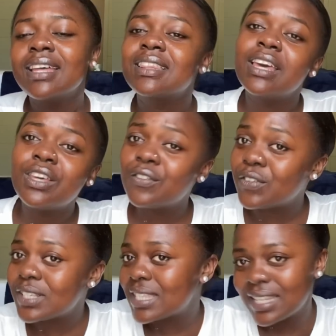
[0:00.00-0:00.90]
Thank you
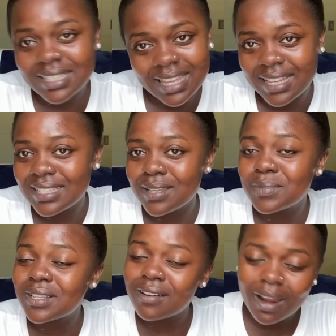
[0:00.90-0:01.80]
for 6k
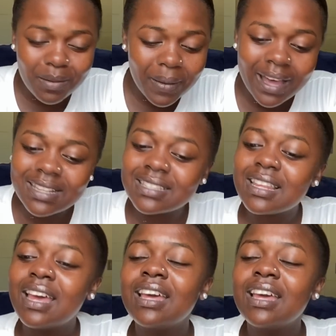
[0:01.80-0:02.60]
subscribers.